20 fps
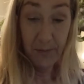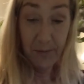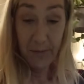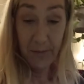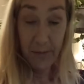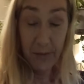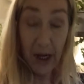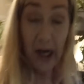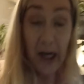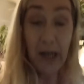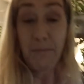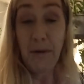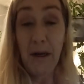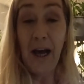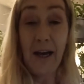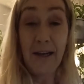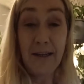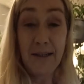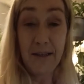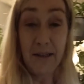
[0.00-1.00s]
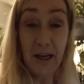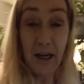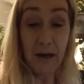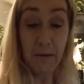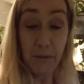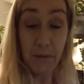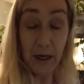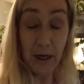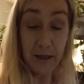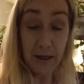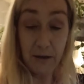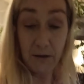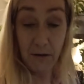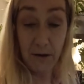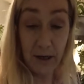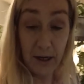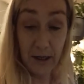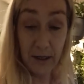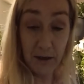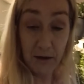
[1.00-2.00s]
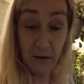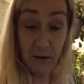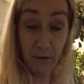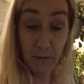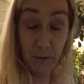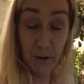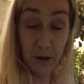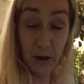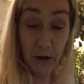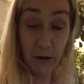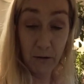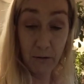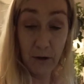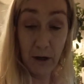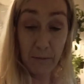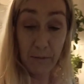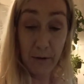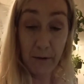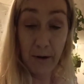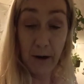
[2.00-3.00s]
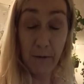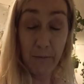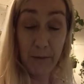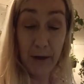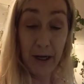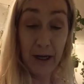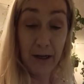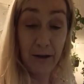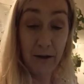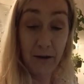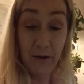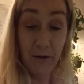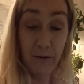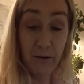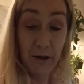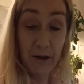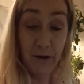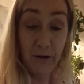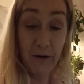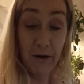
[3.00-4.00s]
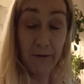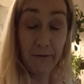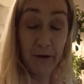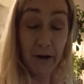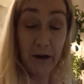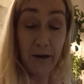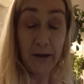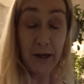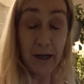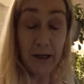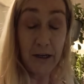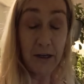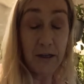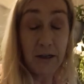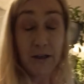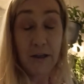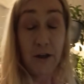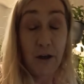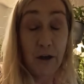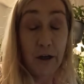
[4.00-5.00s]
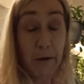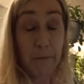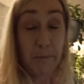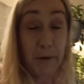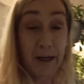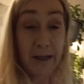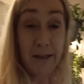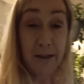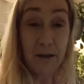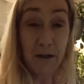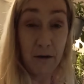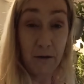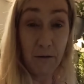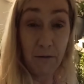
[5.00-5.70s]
I'm blessed. I am blessed. Okay, so when you come around me and you have good intentions, you get blessed too.